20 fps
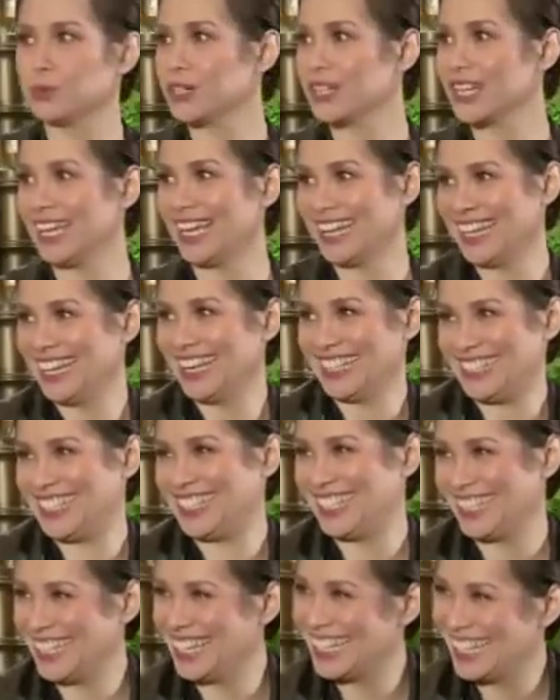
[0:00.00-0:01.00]
work at it.
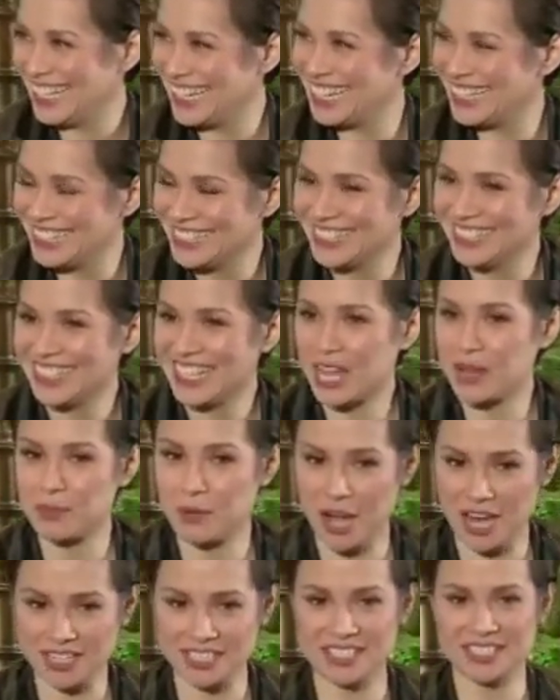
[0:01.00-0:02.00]
I
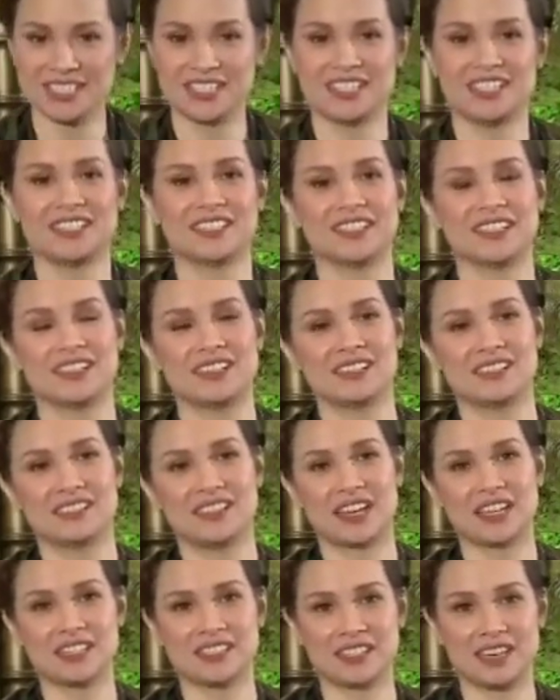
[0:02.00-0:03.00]
practice.
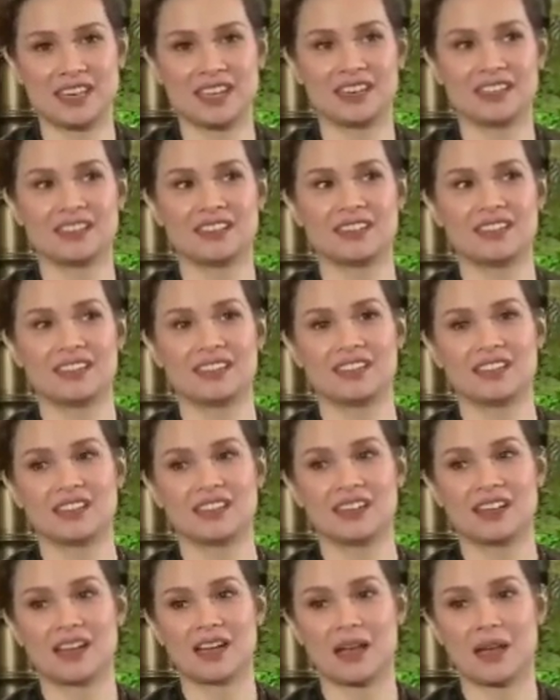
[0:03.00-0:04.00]
Yeah. I sing.
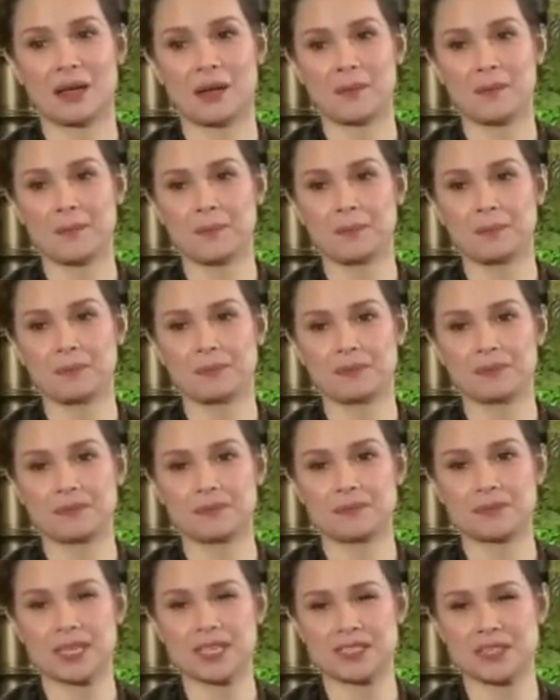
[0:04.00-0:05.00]

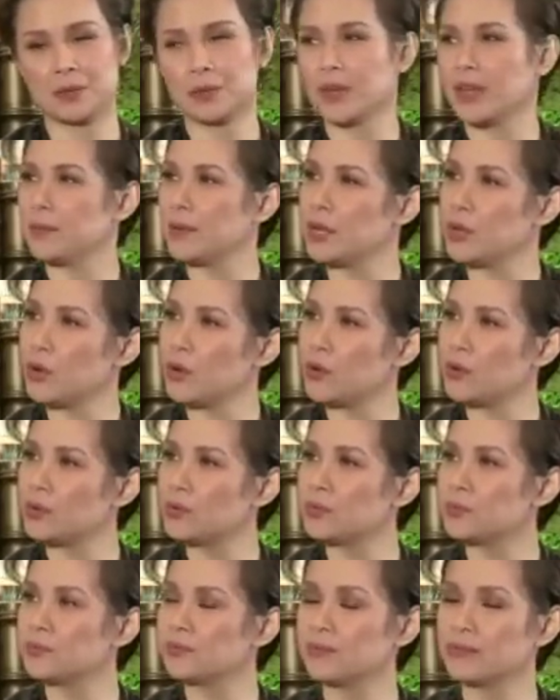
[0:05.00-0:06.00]
I sing when I'm at
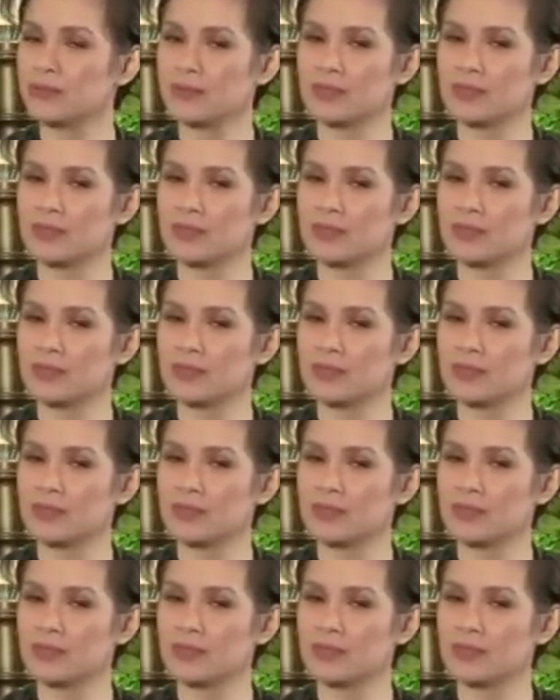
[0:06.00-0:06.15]
home.